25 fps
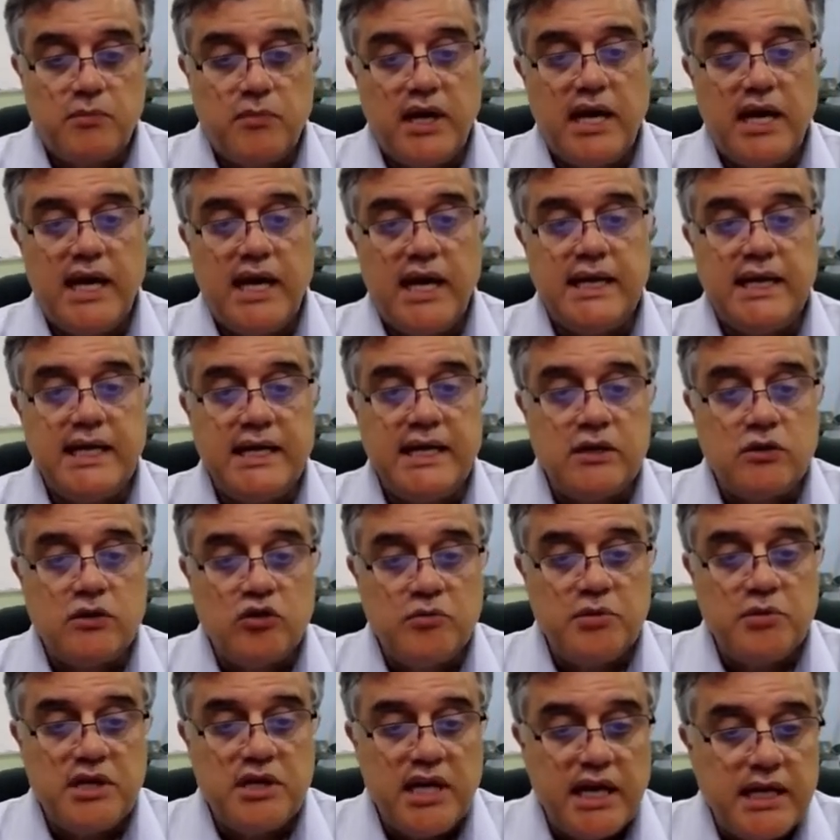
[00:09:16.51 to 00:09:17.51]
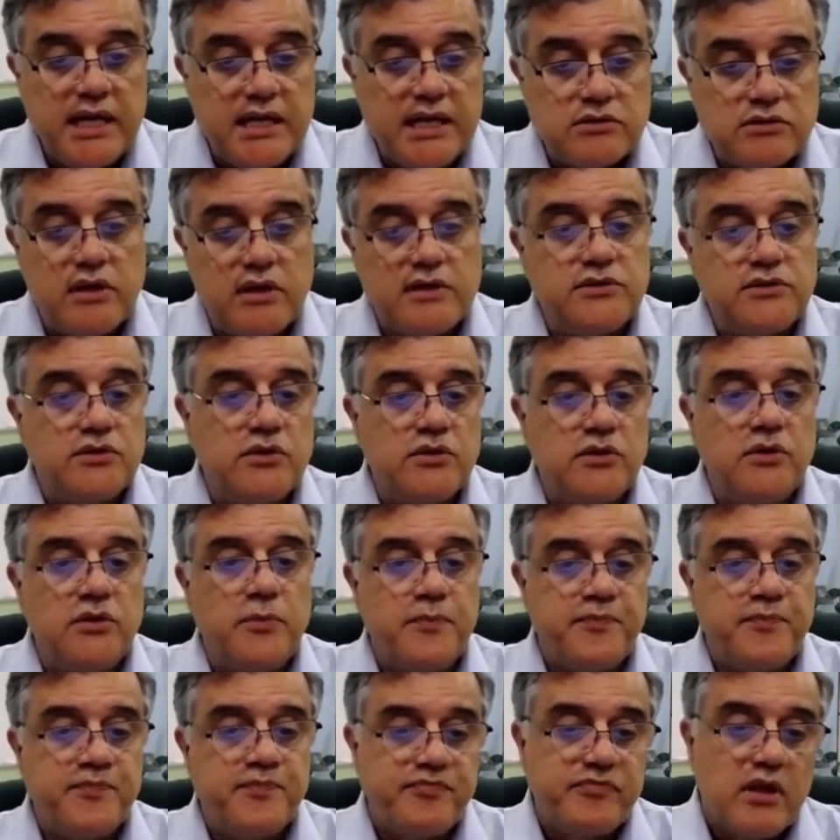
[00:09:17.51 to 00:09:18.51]
And in Kubernetes
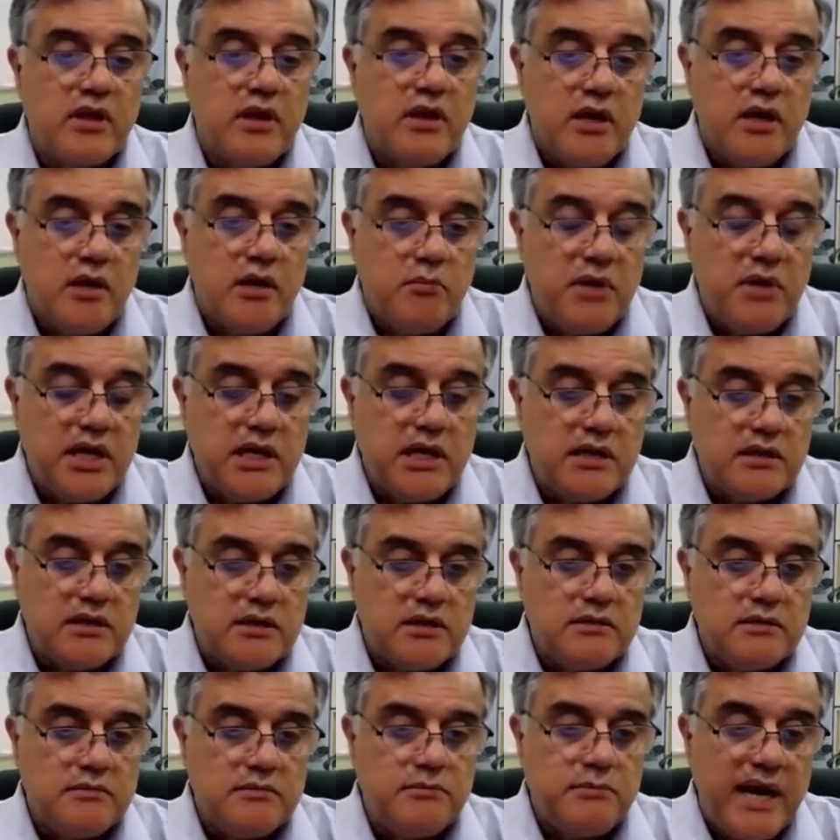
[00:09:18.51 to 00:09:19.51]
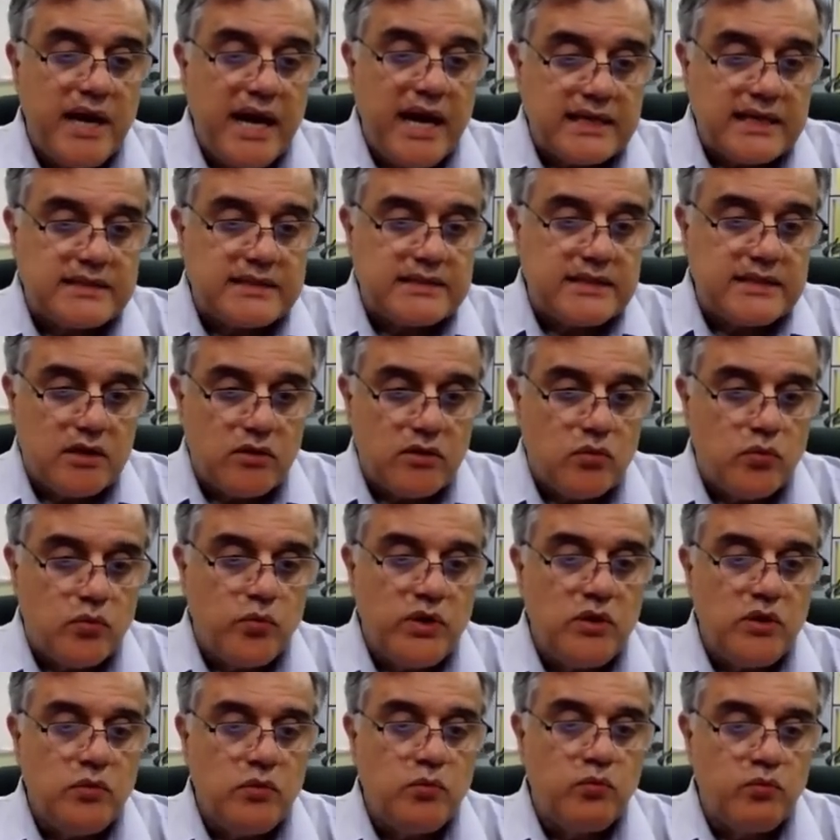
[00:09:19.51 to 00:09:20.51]
also, many of the banks that
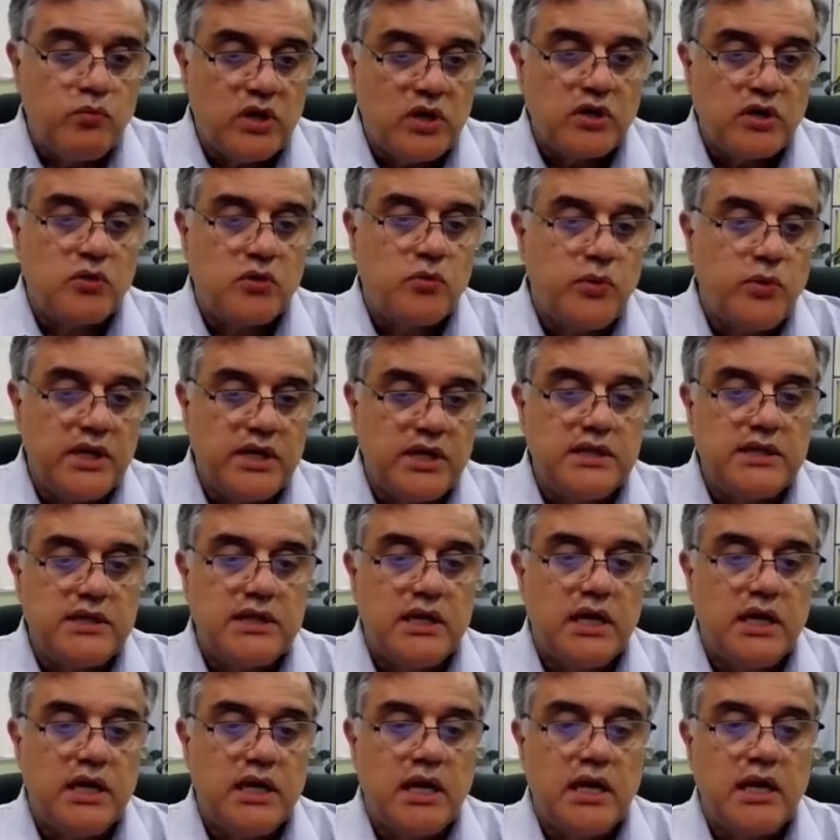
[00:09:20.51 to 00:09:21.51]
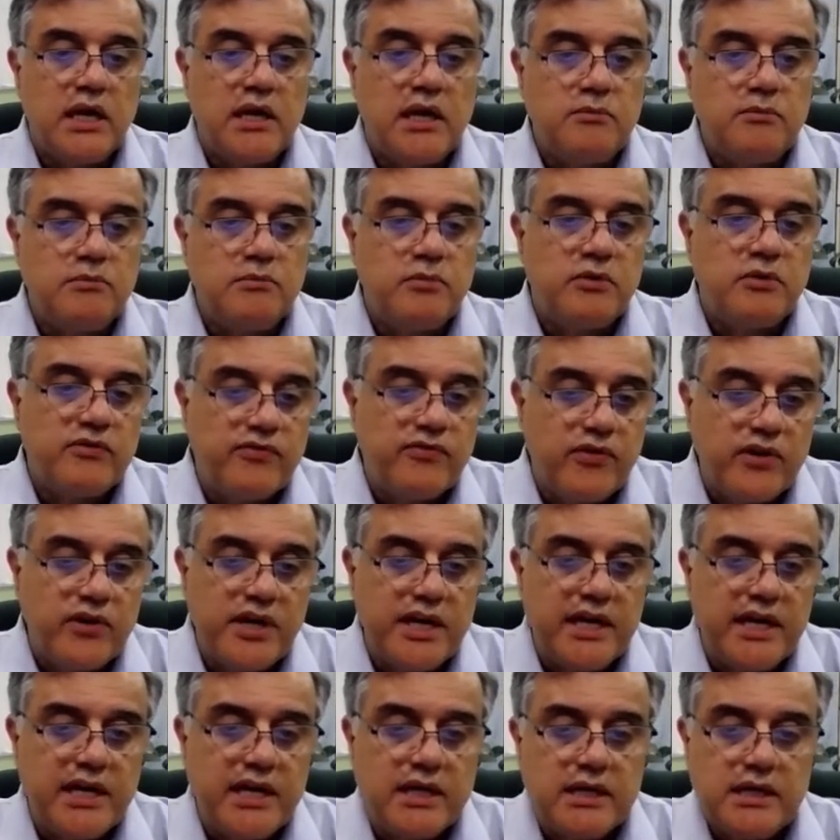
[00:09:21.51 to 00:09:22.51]
we work with are
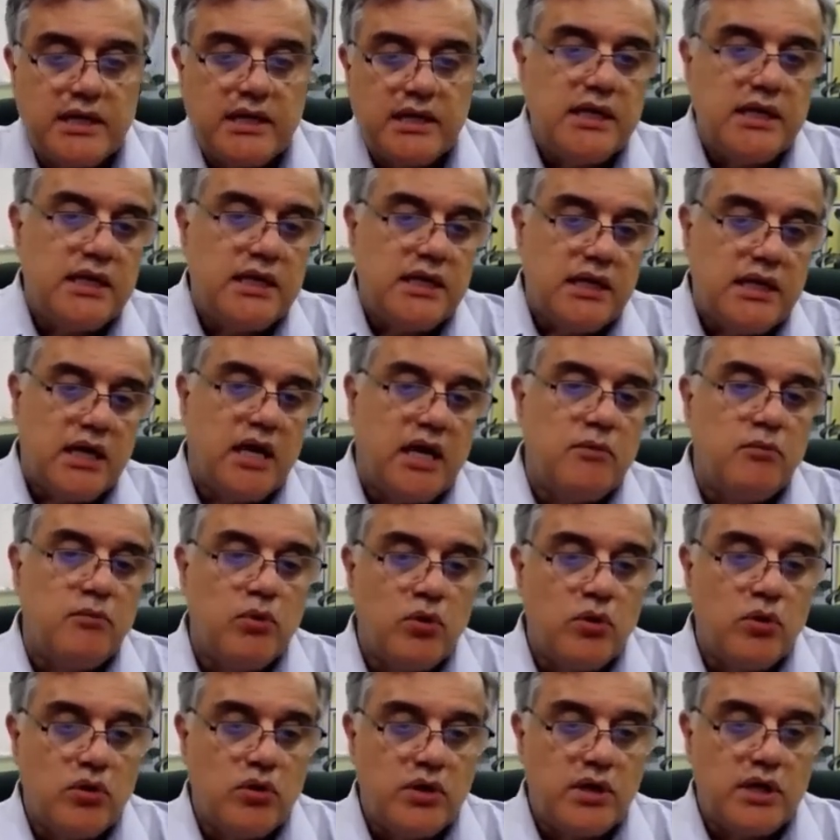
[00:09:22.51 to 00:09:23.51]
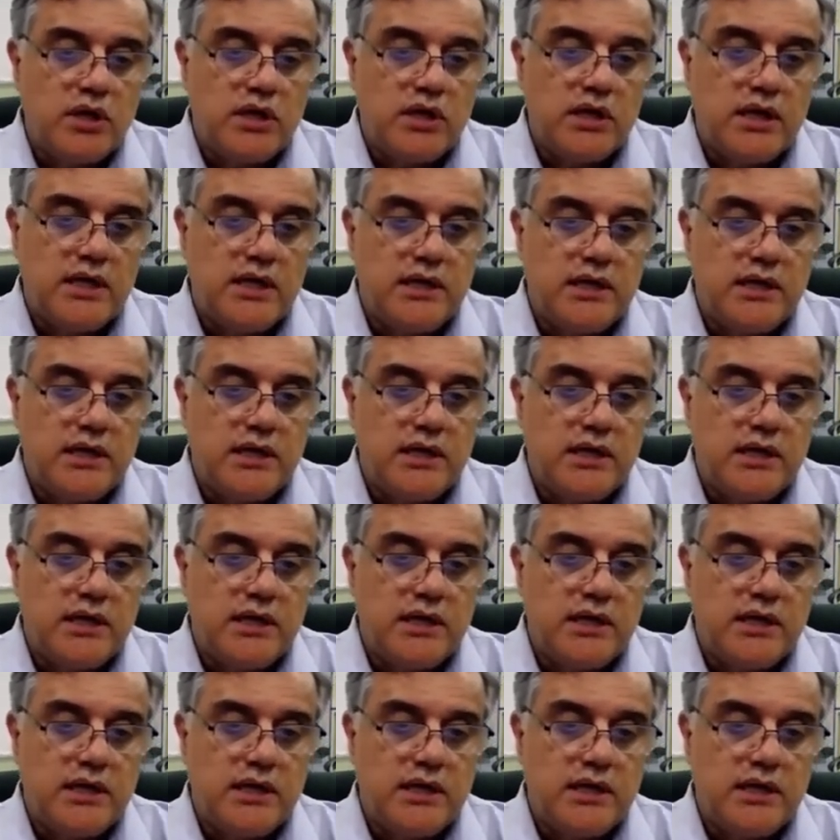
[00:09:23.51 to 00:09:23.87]
preferring a more